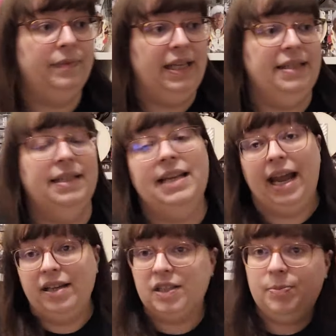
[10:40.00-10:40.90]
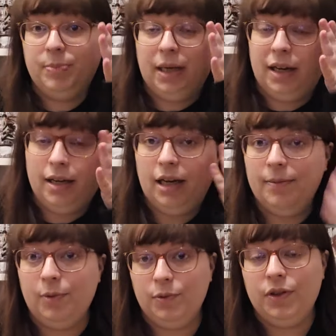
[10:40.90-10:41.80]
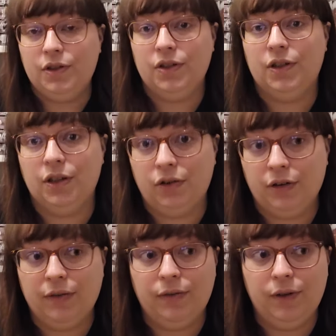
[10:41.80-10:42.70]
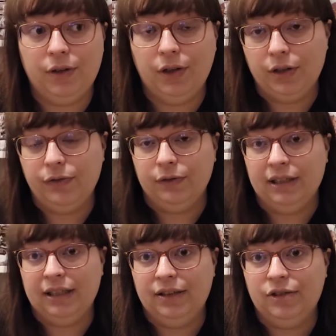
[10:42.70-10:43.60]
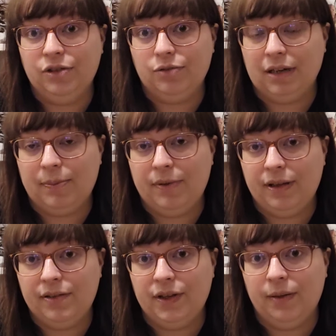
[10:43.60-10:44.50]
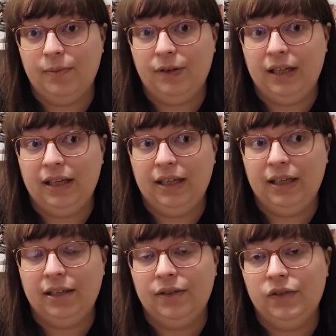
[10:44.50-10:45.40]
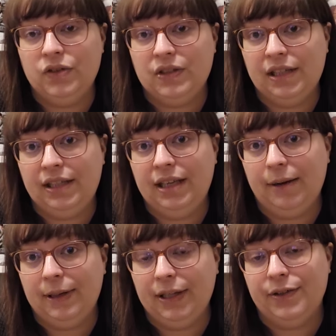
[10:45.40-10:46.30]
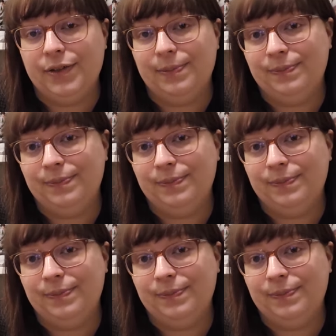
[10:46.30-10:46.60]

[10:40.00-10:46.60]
these are next, but I'm also just going to kind of go for it and just grab things that I'm feeling and see how it goes